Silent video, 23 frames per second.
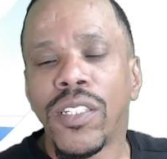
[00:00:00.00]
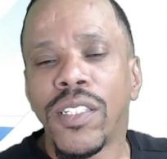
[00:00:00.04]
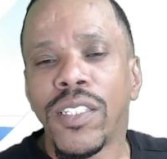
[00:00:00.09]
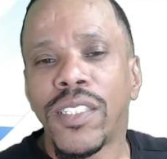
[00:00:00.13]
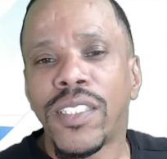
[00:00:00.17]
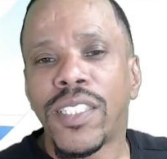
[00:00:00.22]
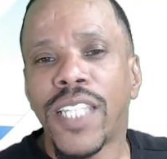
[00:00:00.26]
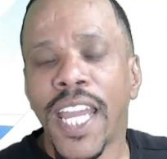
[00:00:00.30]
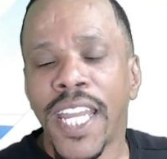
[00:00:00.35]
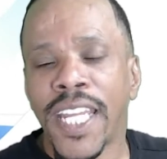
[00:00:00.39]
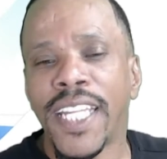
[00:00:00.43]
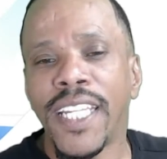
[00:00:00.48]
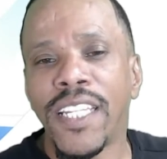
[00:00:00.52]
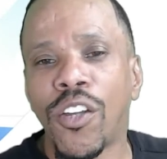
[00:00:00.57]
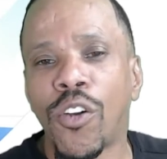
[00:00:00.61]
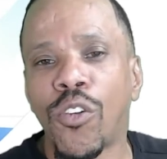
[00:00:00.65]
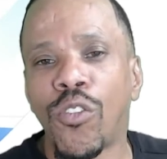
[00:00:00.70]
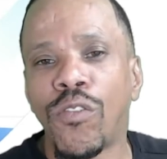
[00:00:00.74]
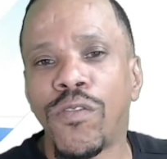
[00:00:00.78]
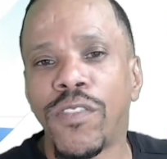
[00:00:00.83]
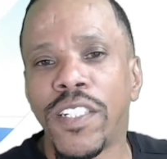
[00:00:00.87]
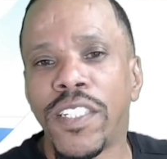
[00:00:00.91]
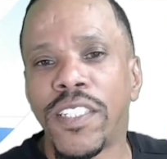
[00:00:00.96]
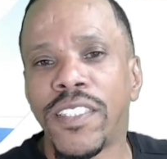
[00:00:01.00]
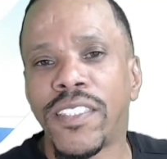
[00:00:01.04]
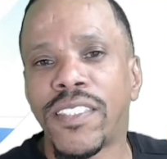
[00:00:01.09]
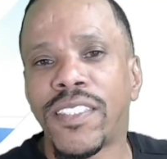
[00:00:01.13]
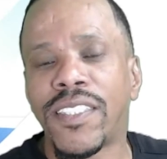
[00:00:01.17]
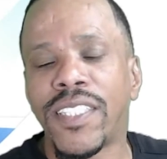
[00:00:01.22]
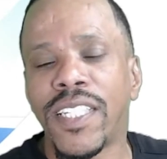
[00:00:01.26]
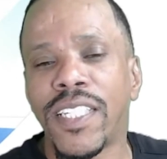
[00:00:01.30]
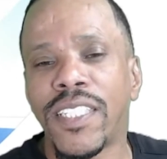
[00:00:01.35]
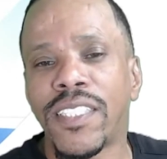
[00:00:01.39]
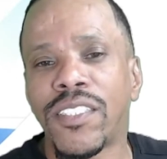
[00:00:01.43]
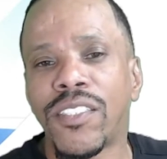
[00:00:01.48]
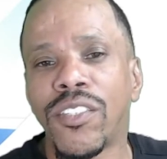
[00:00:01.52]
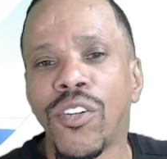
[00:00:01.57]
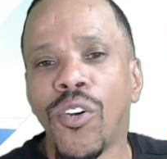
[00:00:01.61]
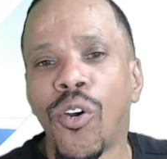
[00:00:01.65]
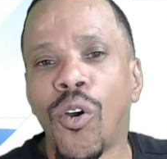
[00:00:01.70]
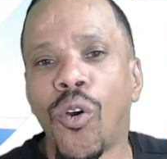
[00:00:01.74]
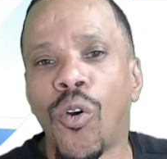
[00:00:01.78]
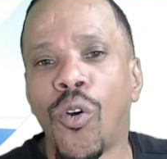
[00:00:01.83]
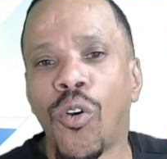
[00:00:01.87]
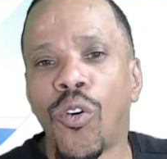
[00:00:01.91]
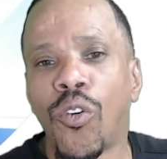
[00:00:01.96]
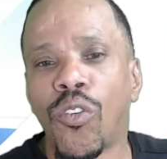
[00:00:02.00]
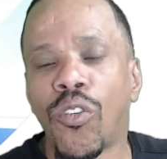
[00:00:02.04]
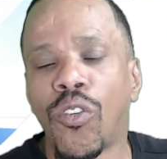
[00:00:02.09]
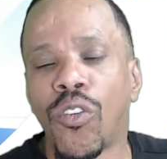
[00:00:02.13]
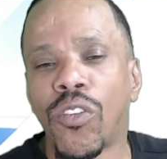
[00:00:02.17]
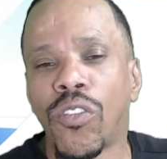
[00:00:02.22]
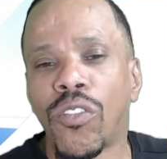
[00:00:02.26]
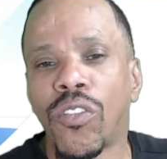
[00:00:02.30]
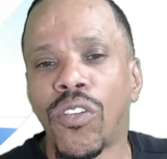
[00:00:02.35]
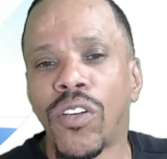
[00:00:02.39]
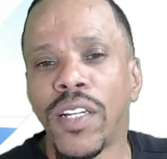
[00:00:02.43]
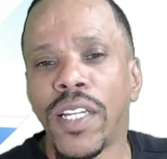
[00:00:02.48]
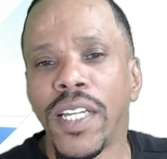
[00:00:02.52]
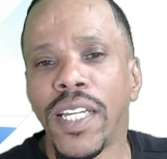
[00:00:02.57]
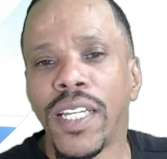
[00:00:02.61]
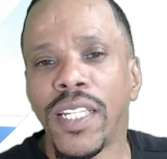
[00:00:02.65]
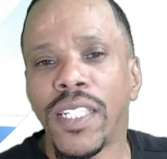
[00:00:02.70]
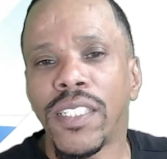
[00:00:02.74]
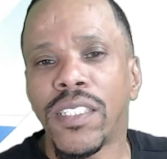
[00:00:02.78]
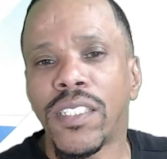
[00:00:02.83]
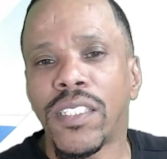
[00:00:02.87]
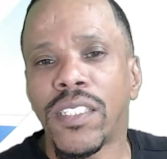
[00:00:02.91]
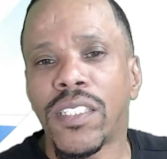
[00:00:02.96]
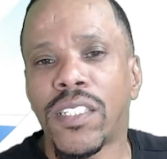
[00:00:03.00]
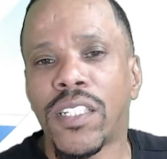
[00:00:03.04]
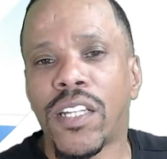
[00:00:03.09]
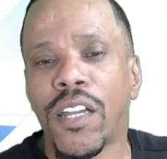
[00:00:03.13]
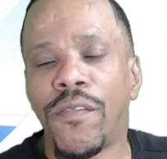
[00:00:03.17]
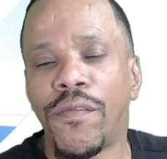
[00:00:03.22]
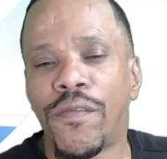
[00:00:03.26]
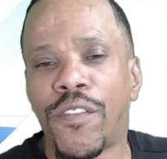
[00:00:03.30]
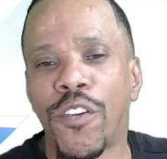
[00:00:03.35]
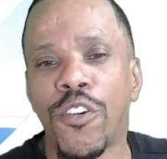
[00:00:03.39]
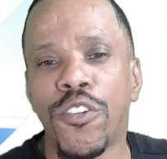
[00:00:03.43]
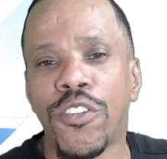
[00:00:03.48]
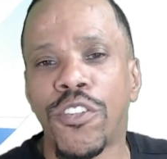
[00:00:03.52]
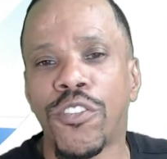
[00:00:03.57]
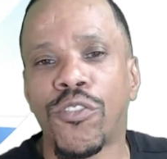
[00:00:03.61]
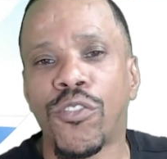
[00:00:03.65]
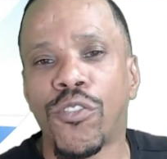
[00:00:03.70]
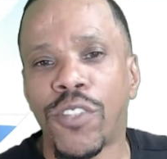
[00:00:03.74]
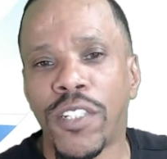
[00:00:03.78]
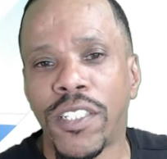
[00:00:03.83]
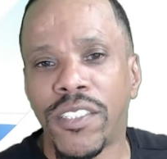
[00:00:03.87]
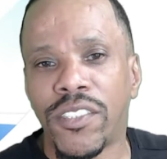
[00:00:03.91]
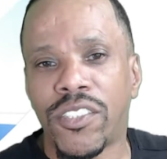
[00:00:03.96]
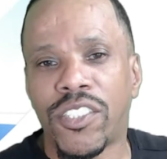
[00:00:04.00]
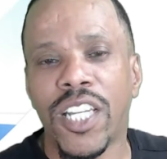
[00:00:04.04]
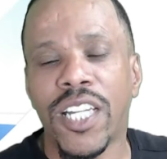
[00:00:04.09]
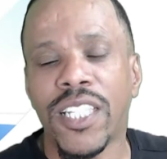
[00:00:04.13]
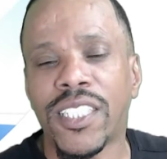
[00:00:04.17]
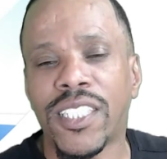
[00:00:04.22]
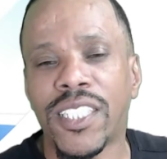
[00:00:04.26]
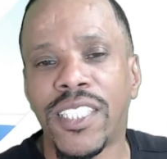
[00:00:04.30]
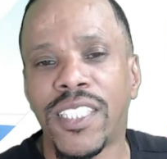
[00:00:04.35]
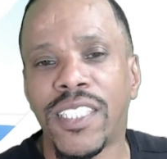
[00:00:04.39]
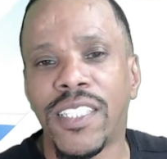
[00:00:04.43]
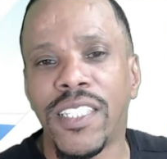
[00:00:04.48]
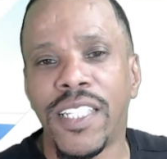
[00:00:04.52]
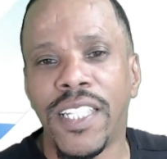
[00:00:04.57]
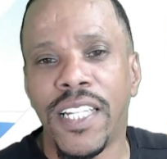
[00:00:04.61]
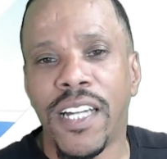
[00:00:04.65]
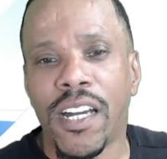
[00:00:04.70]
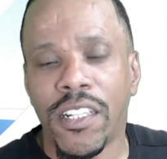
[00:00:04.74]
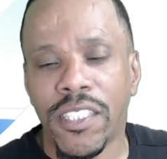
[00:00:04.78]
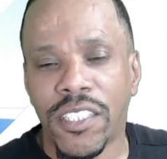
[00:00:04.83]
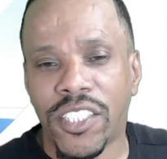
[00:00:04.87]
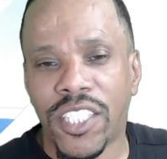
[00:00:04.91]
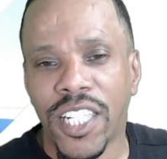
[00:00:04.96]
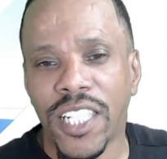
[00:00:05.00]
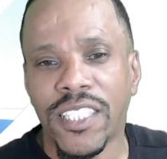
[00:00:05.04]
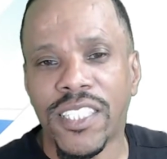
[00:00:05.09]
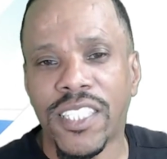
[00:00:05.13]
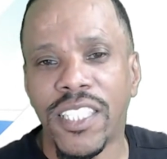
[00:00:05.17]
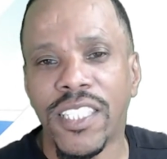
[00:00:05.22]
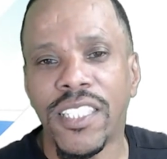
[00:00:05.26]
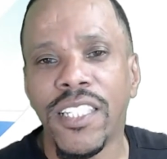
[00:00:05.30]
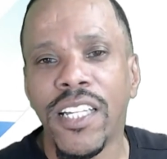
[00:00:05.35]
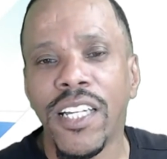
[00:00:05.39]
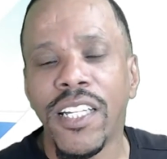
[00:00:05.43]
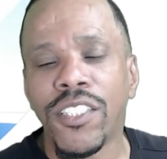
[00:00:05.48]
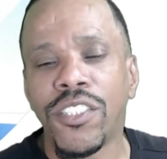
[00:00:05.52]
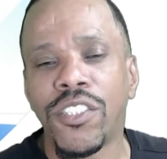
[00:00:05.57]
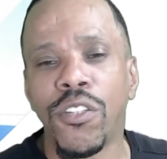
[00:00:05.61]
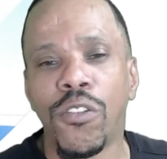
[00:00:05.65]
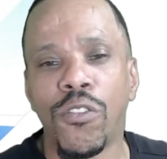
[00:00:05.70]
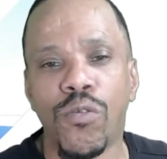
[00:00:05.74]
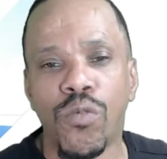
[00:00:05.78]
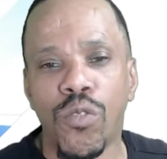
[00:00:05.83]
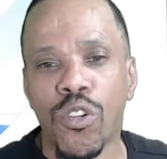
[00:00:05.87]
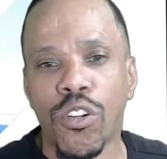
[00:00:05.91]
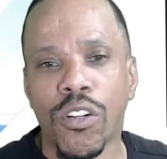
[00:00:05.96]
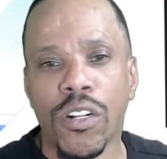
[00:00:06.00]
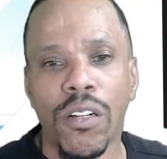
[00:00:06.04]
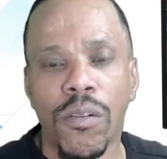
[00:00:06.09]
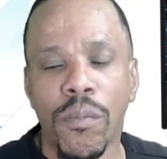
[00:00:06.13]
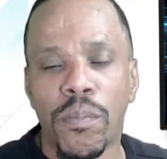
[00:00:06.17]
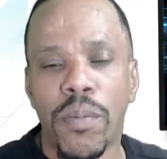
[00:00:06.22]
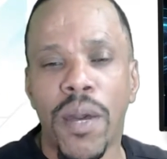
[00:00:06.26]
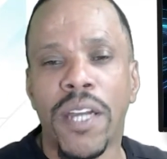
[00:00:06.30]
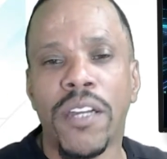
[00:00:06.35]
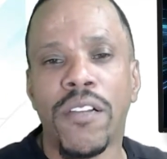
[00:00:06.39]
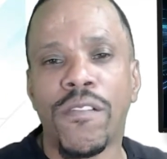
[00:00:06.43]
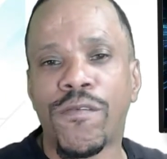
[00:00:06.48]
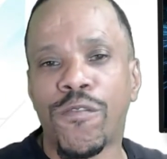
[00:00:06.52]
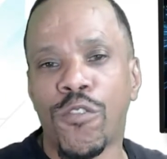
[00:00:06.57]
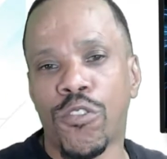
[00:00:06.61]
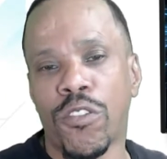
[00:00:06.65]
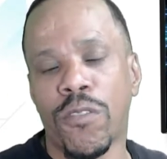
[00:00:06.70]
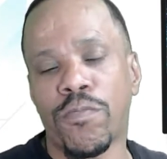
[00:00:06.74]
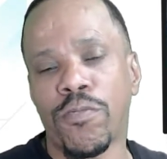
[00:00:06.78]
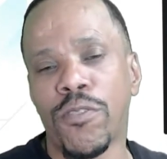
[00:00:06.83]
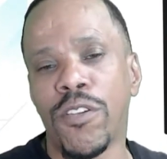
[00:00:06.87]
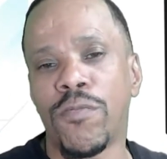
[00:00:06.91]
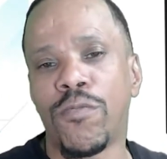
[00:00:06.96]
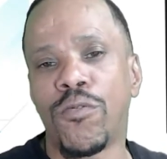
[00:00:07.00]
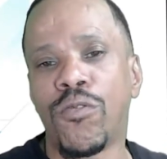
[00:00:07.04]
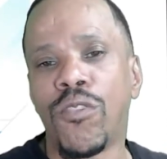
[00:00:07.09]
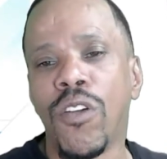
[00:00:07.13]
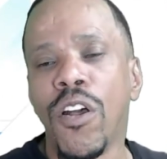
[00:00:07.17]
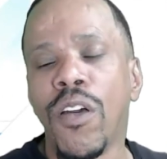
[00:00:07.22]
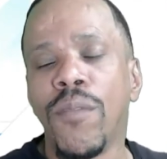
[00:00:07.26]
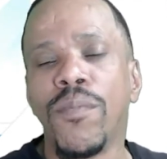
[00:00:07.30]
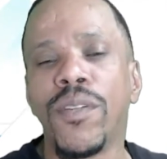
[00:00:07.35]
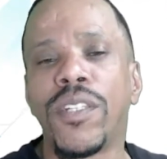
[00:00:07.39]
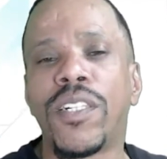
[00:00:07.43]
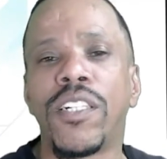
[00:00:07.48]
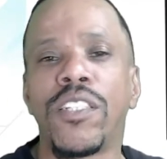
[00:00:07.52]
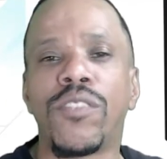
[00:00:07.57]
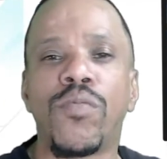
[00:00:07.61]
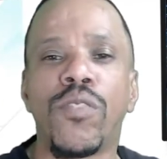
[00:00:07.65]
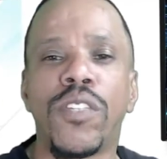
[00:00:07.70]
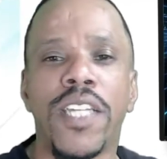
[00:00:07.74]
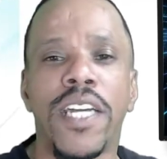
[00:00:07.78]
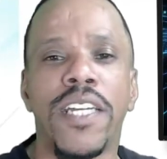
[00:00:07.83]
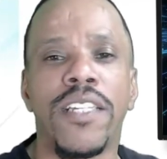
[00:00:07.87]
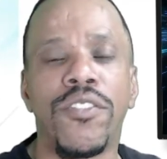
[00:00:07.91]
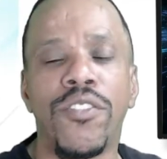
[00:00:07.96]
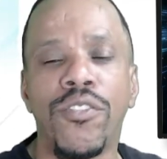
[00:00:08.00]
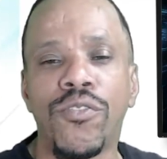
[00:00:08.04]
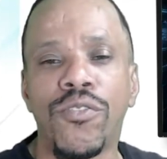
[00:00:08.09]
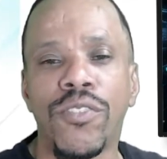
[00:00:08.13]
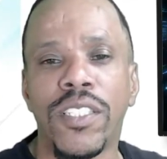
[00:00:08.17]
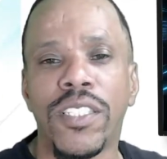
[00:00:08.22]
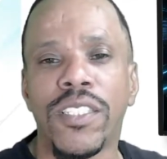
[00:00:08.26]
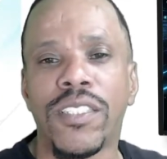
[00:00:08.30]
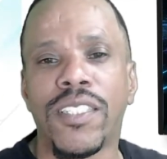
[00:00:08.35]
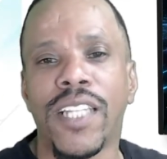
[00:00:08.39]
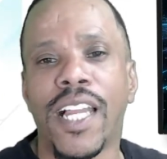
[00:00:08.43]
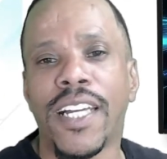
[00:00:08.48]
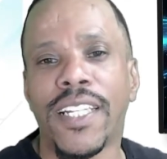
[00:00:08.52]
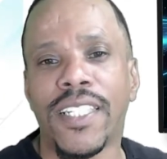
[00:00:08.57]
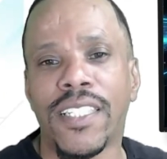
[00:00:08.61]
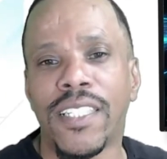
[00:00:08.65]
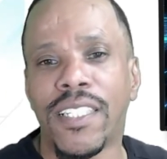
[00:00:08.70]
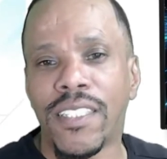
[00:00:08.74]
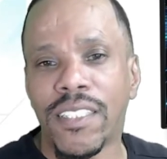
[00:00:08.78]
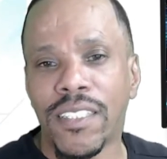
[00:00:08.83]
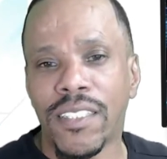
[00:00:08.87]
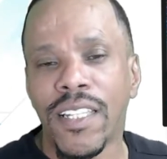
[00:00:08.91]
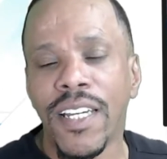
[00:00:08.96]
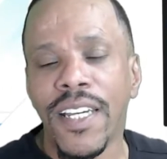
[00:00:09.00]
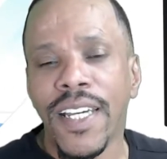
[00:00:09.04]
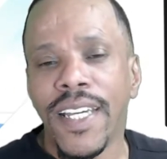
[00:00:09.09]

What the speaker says: taken over in a sense, or converted or adjusted to work better for the people. Because what they're doing is like this.